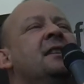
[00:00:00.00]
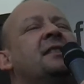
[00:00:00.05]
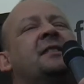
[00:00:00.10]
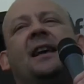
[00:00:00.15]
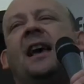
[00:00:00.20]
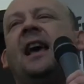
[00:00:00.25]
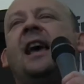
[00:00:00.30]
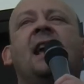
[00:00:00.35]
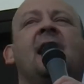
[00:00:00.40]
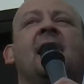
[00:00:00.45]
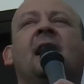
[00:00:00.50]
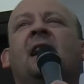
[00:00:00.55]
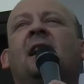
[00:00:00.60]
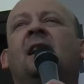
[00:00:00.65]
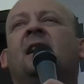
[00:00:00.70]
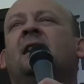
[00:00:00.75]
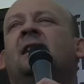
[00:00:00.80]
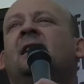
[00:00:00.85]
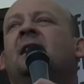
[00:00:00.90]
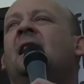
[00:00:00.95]
to
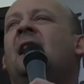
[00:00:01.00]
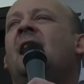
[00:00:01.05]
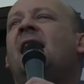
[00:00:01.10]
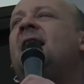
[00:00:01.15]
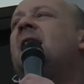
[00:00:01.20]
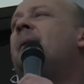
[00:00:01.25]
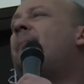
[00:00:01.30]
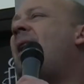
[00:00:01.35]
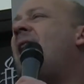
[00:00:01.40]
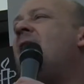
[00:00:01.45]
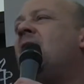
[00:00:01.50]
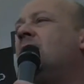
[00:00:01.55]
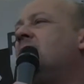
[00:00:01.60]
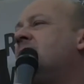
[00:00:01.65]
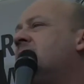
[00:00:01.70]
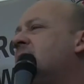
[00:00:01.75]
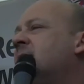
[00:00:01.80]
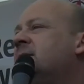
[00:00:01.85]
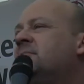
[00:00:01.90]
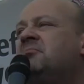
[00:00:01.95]
here in about
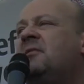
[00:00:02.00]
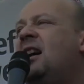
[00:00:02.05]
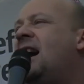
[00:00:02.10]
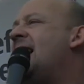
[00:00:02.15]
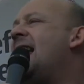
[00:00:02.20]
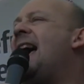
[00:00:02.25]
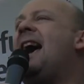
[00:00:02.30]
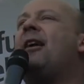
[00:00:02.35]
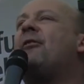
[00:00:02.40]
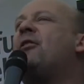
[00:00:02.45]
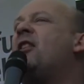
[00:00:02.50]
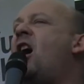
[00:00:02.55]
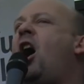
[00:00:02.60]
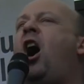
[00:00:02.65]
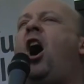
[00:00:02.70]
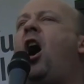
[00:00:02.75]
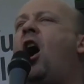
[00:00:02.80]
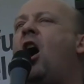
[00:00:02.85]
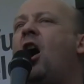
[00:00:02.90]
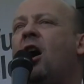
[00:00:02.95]
an hour and a
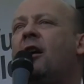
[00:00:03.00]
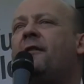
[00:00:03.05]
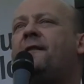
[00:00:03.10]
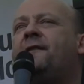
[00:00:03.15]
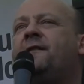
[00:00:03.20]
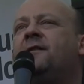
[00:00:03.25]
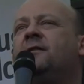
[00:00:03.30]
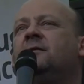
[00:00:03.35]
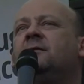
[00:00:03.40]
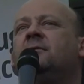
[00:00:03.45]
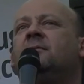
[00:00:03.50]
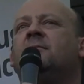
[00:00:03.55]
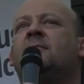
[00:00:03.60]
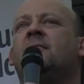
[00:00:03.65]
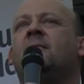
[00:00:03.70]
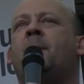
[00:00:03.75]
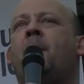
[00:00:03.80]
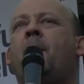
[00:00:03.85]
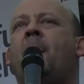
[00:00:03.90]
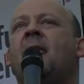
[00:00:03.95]
half
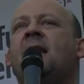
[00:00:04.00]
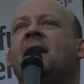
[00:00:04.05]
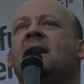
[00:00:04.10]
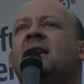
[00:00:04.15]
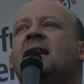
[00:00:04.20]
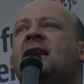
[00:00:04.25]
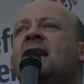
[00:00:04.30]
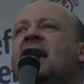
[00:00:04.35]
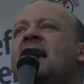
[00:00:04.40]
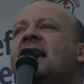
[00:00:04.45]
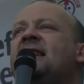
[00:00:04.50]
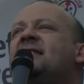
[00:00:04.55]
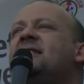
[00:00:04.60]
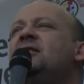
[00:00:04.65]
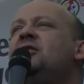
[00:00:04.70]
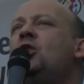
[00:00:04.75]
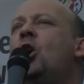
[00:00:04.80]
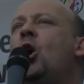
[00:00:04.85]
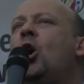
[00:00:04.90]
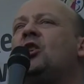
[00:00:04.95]
is
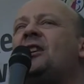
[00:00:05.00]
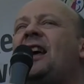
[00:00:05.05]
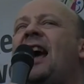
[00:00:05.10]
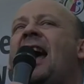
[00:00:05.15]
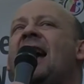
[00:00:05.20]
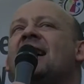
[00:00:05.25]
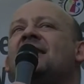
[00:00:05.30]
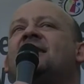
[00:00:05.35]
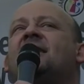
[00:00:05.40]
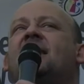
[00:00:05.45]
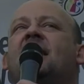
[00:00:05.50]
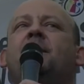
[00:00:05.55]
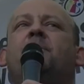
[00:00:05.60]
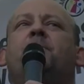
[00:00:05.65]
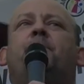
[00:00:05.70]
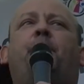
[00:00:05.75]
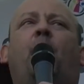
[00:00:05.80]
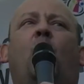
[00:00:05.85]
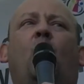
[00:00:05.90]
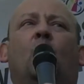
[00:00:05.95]
not as
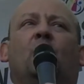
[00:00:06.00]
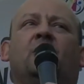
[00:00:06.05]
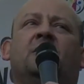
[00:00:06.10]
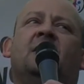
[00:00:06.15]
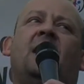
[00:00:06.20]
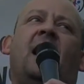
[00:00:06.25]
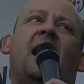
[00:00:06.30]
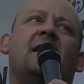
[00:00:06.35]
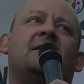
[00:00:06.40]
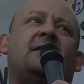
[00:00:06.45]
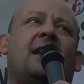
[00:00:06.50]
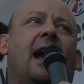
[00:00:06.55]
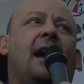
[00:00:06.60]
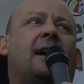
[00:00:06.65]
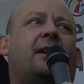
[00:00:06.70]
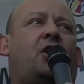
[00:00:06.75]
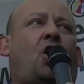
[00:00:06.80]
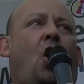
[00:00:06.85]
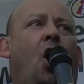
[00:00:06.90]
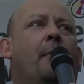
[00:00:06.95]
important as
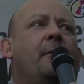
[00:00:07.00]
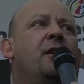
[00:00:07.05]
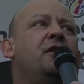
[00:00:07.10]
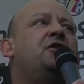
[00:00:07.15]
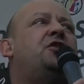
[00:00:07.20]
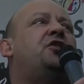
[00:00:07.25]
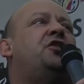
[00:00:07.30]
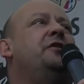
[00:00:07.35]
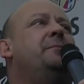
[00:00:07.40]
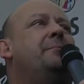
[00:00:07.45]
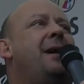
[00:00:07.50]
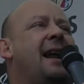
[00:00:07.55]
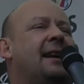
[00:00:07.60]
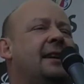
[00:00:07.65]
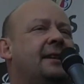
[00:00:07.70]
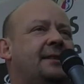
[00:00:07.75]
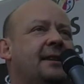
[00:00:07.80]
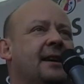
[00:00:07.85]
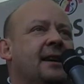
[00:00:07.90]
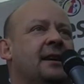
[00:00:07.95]
our common
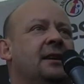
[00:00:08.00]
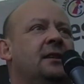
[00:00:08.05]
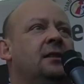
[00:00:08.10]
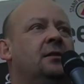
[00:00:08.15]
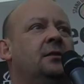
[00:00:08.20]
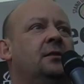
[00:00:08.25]
humanity.